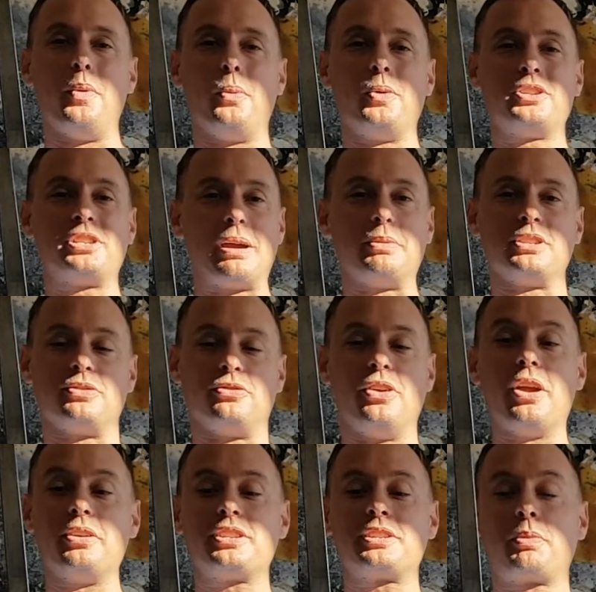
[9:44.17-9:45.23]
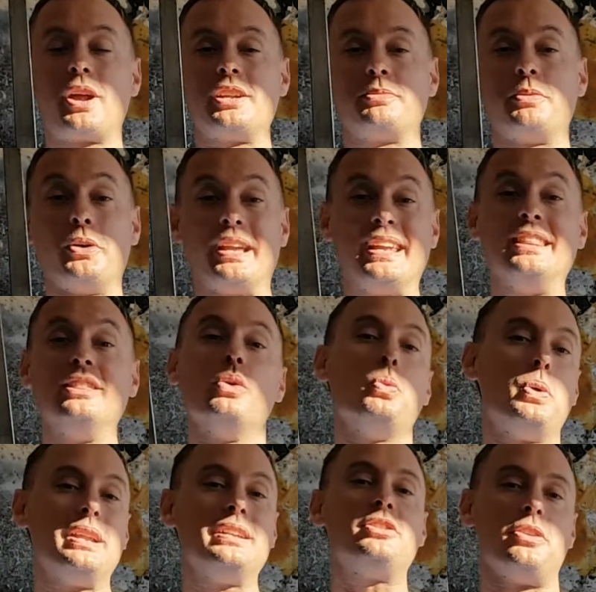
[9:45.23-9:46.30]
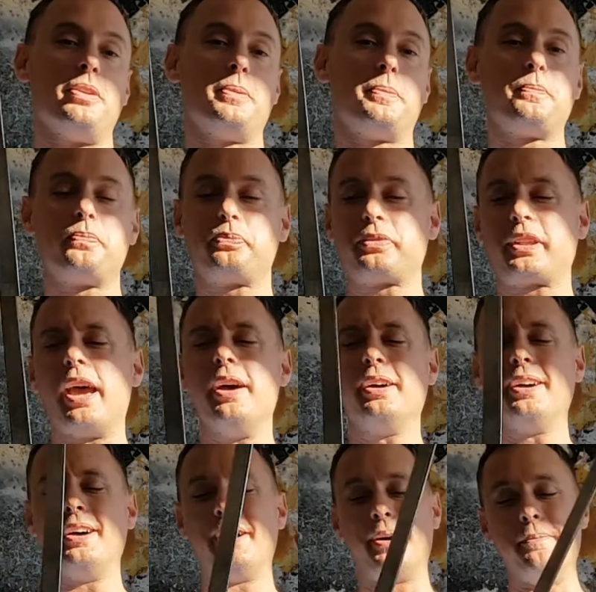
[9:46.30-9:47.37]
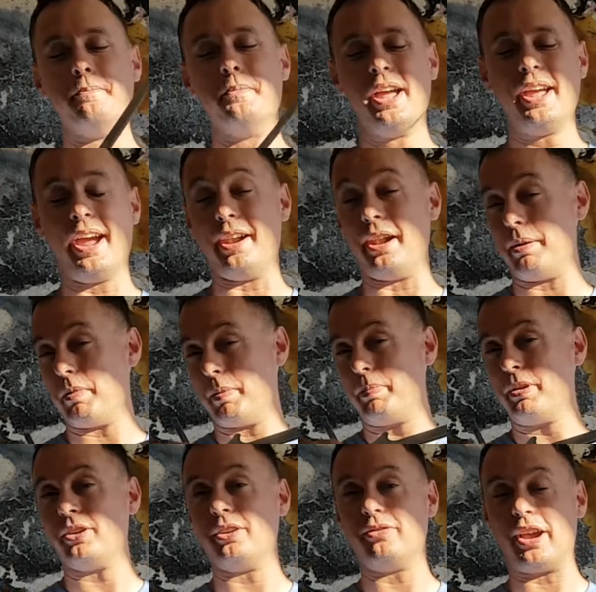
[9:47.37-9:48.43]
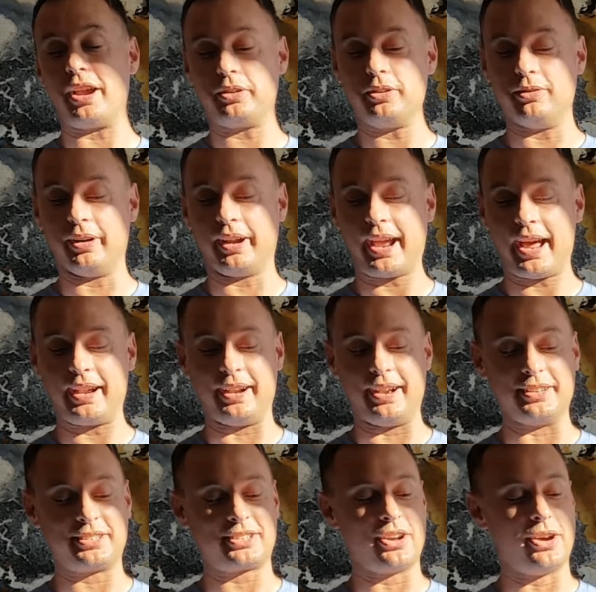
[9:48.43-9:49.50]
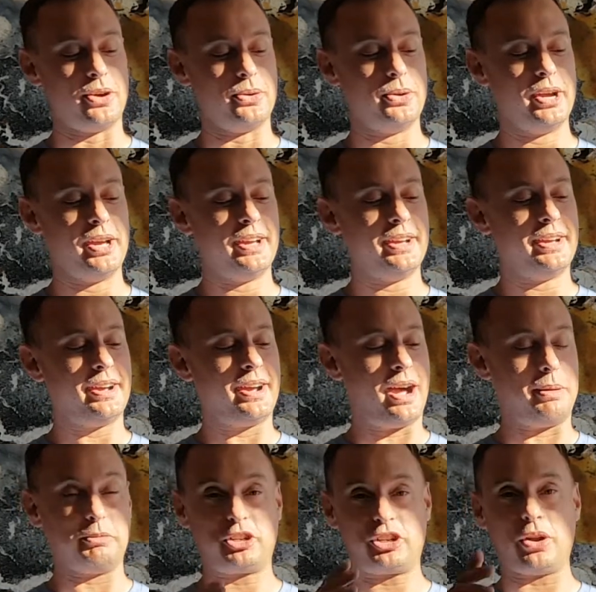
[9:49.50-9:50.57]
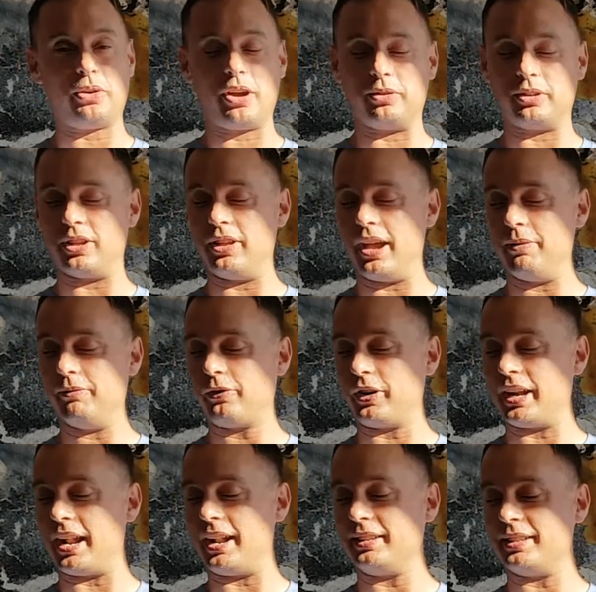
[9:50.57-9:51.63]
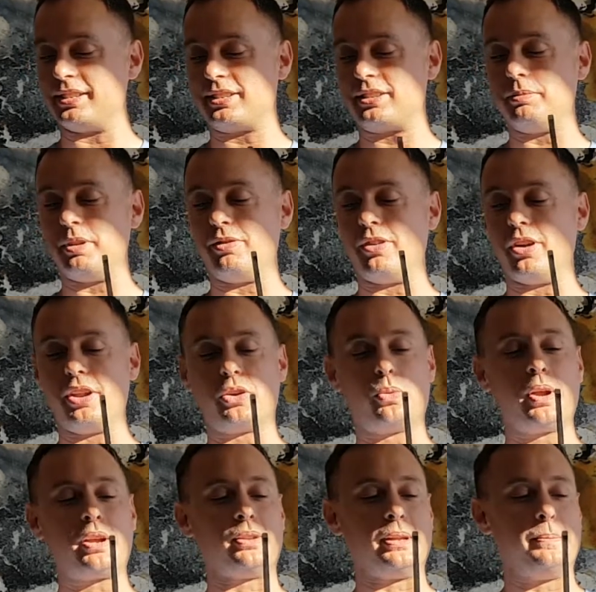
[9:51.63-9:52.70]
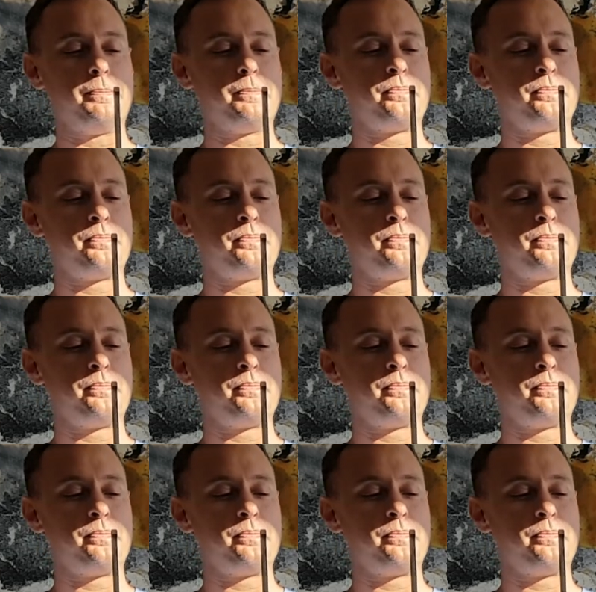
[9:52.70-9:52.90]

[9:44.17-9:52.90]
which I was very surprised about in the winter. And I'm up here in Vancouver, Canada, so shout out to them for getting this to me very quickly.